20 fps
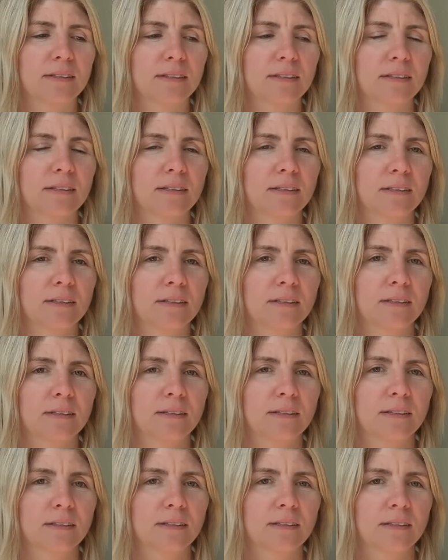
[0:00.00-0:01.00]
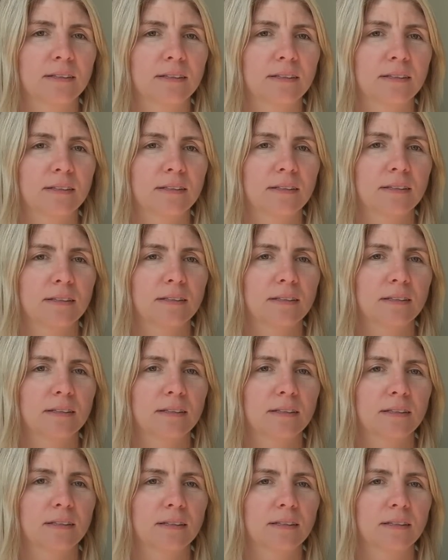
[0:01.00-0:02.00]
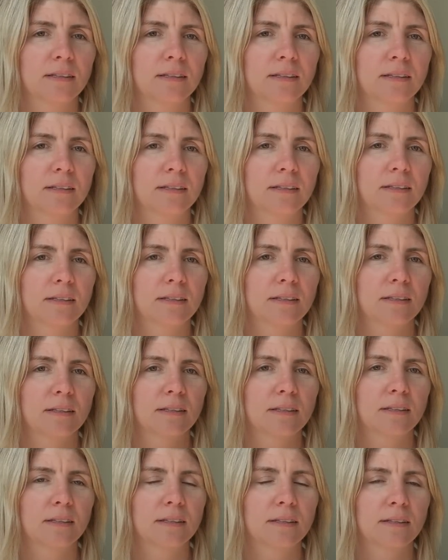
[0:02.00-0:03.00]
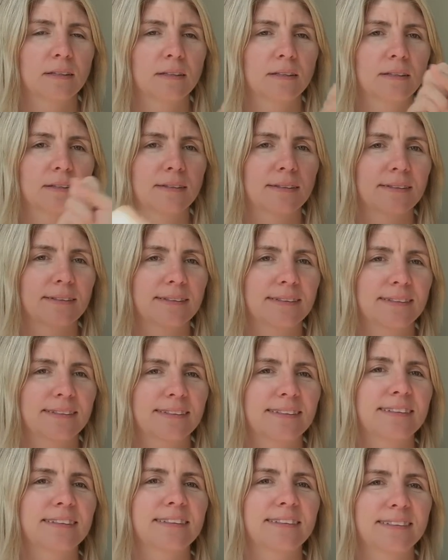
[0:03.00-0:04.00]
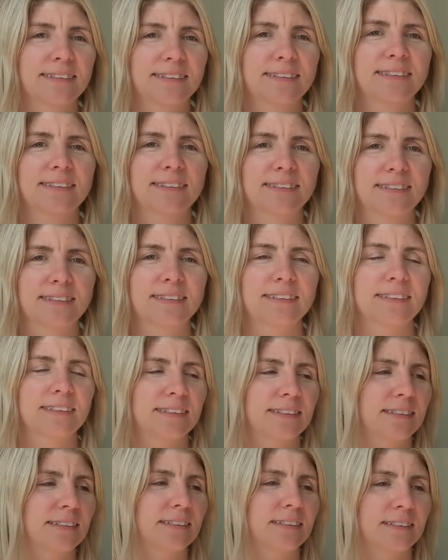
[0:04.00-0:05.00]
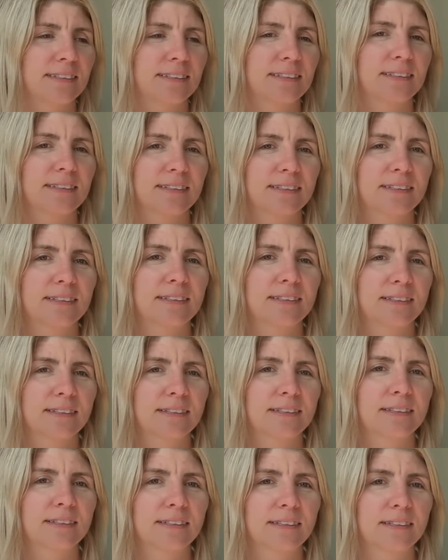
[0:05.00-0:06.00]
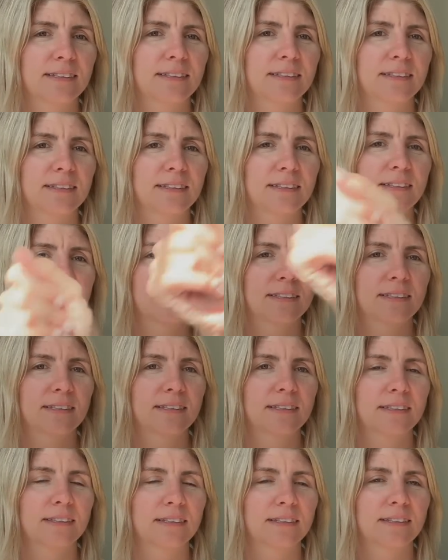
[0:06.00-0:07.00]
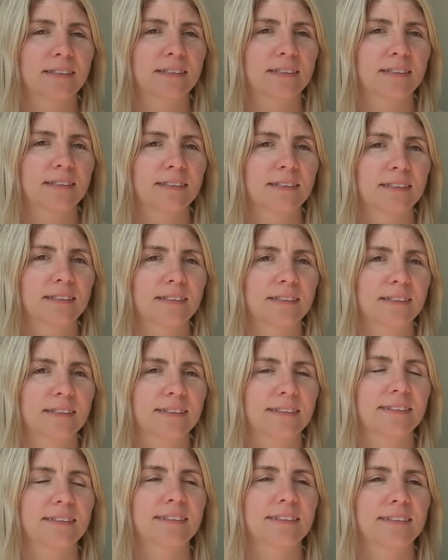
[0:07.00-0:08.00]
[no speech]